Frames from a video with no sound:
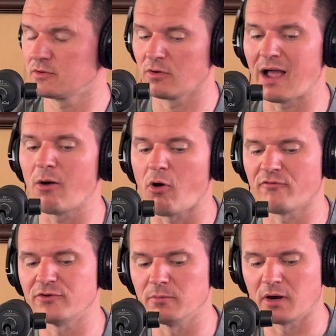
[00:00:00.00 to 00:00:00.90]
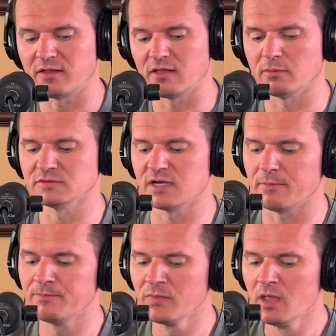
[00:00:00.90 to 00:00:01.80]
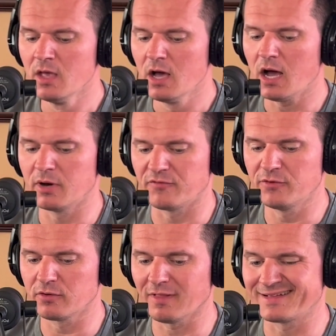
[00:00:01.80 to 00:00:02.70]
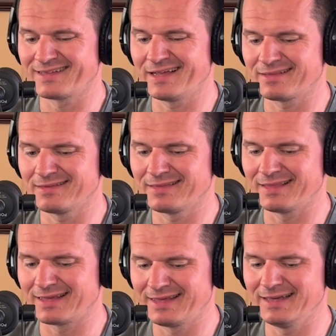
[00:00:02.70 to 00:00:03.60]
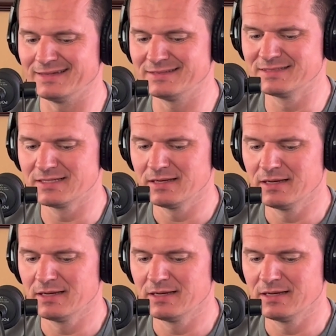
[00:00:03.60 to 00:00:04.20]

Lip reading: or how often your money doubles up. But if you're to like take the kids,